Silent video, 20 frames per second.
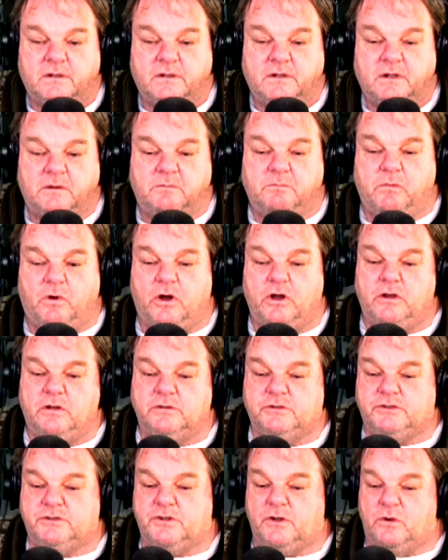A
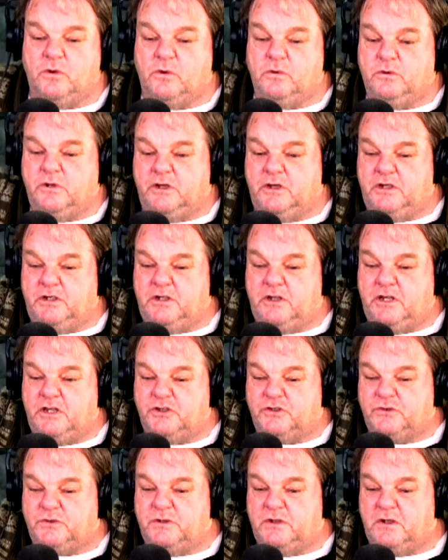milestone in the
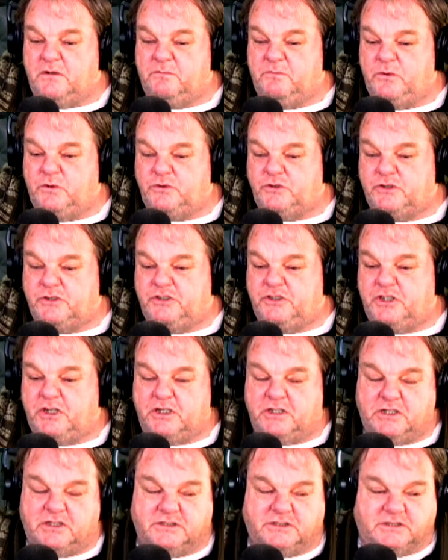history of
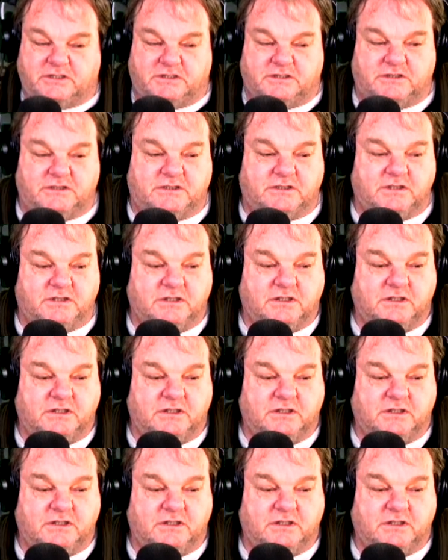mutagenesis.